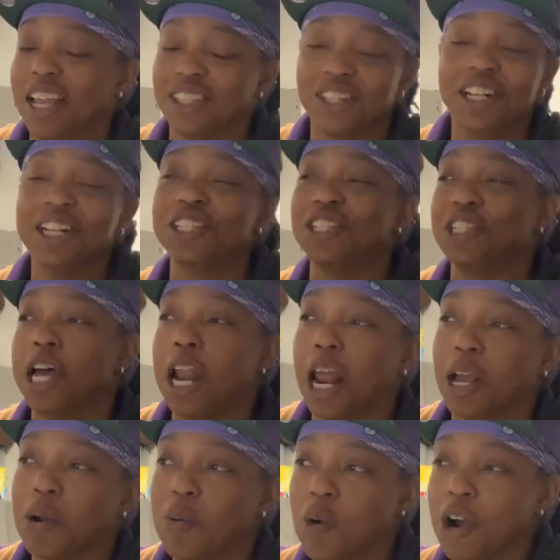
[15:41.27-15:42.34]
Until it doesn't sound
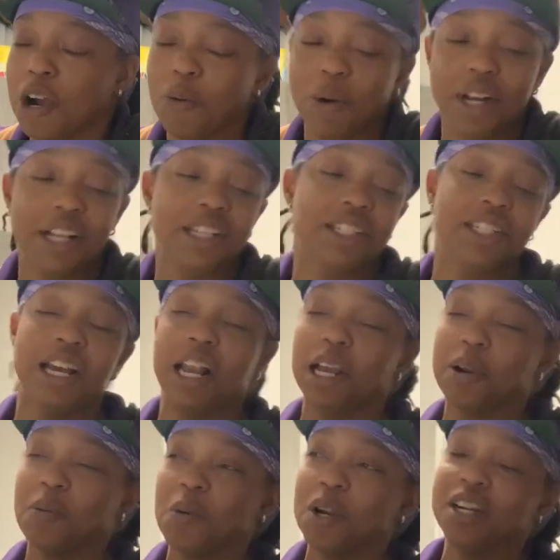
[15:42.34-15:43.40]
like a word. When it doesn't sound like
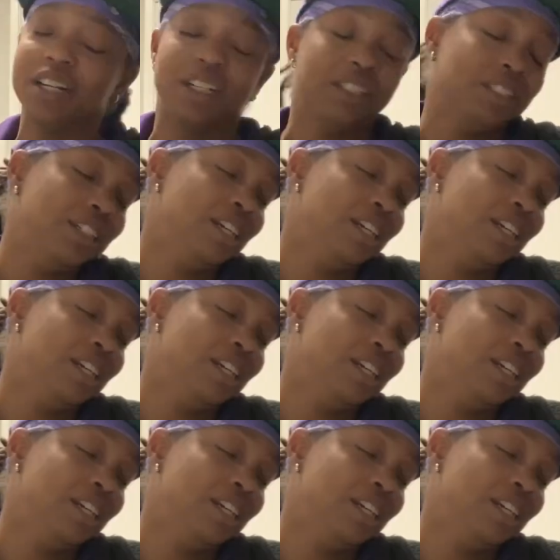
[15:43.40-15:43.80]
a word,